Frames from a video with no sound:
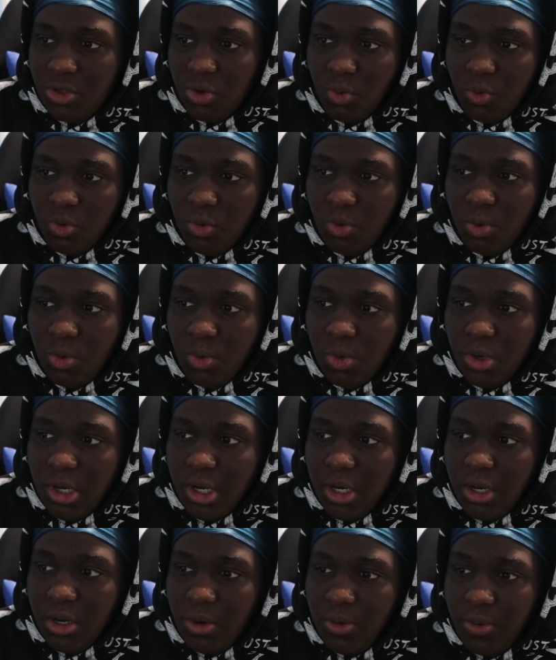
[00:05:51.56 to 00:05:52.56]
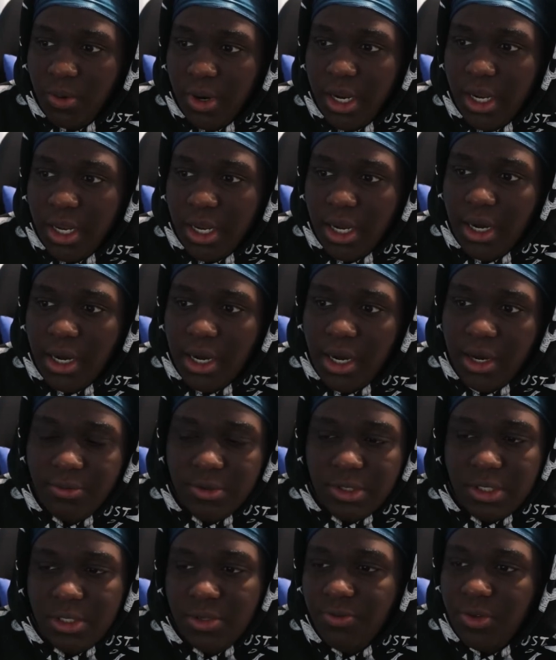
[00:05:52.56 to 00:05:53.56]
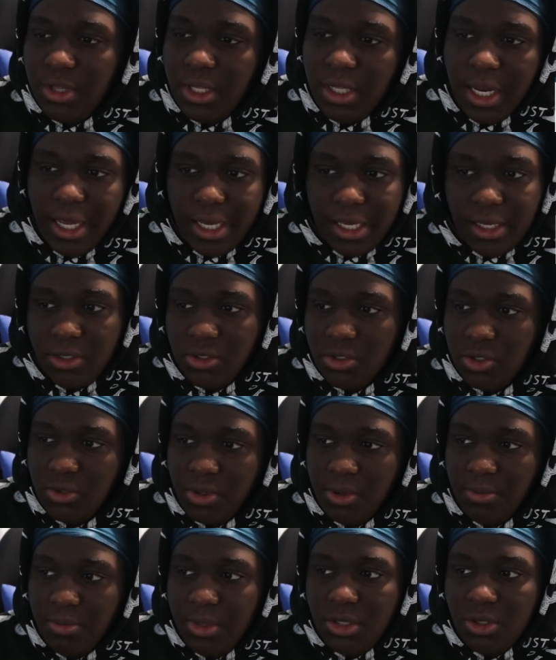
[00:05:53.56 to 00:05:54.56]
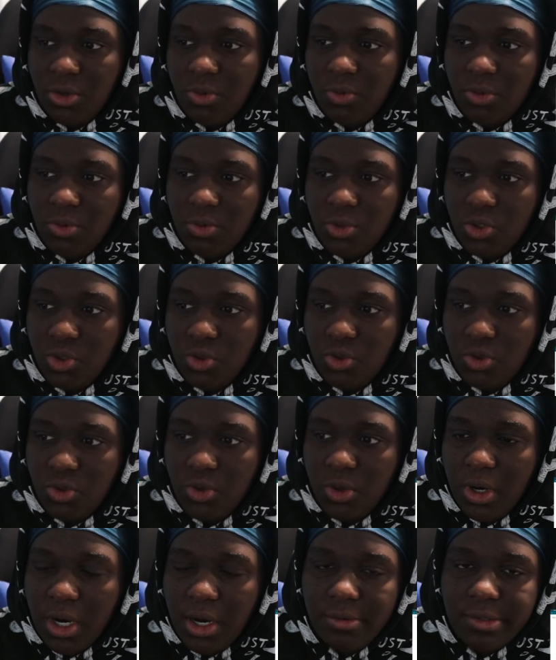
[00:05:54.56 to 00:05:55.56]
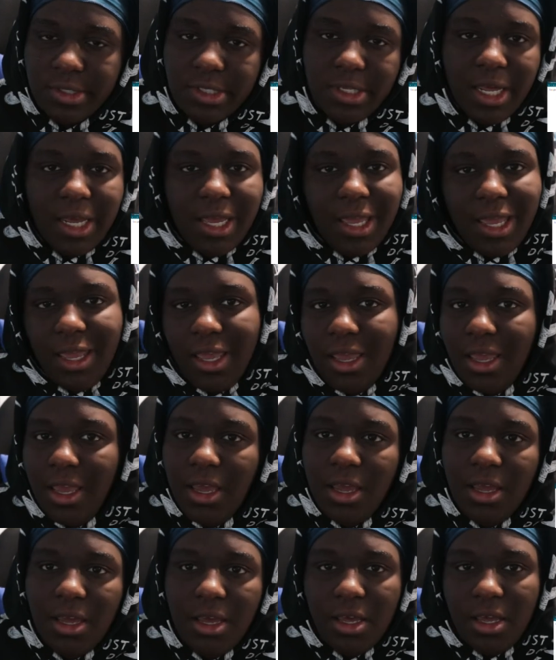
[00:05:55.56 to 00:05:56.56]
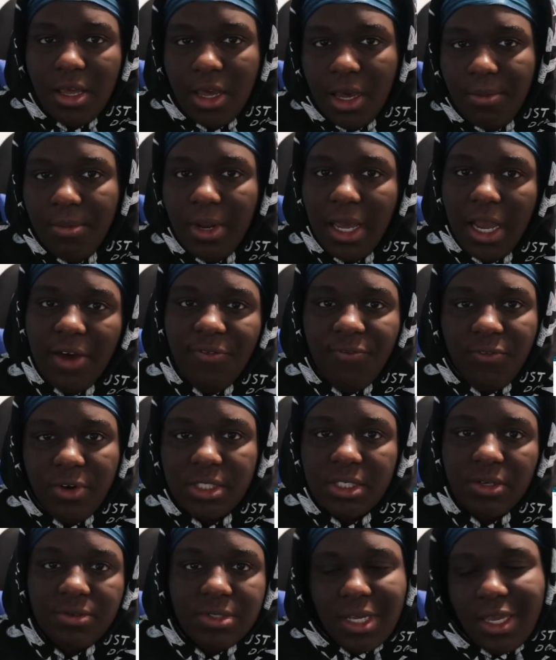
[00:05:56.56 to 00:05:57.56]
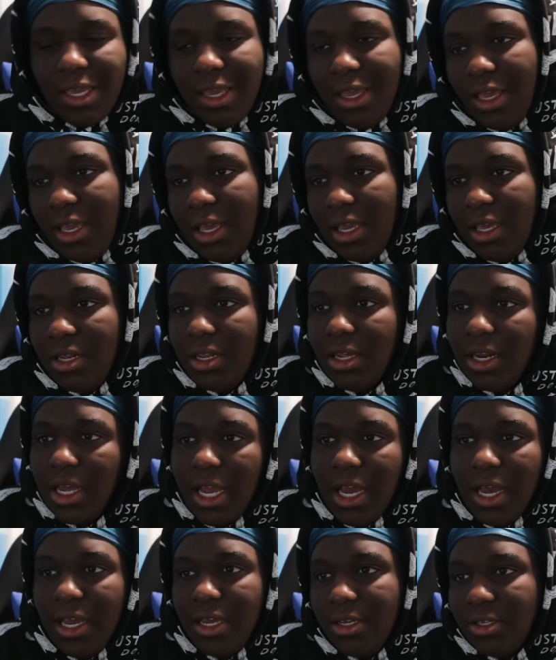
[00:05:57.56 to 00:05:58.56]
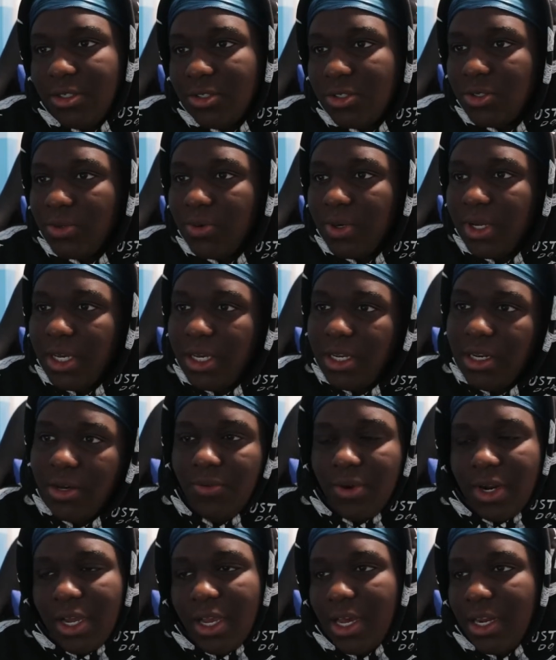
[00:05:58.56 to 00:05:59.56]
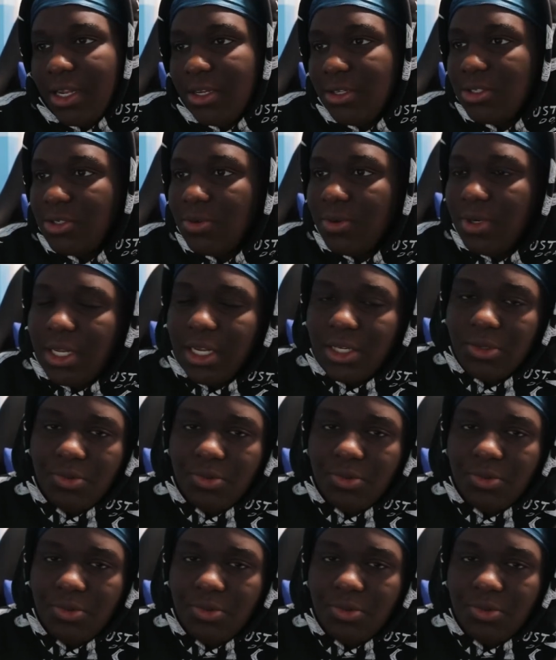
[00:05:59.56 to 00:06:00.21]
the Woo, right? I wasn't really like into it. Meet the Woo 2, I was like, then I got into it, and then when I got into it,